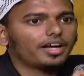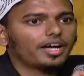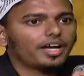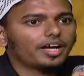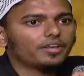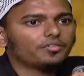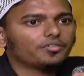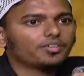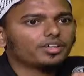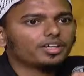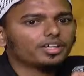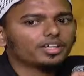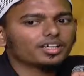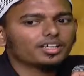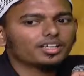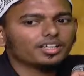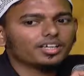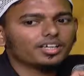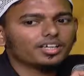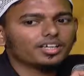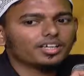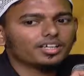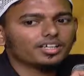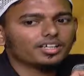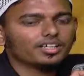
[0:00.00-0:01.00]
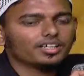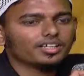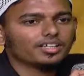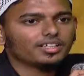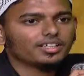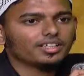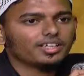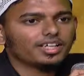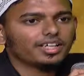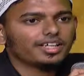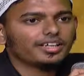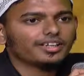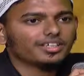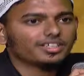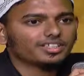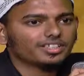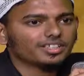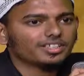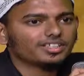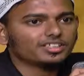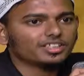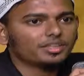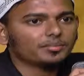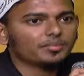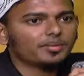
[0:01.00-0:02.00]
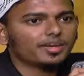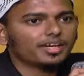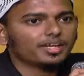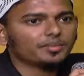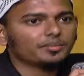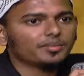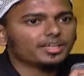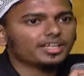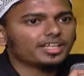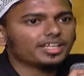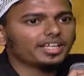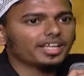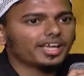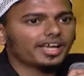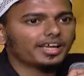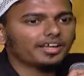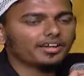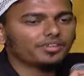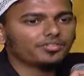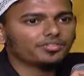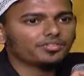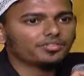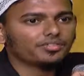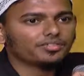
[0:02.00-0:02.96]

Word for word: I work in research department in IRF.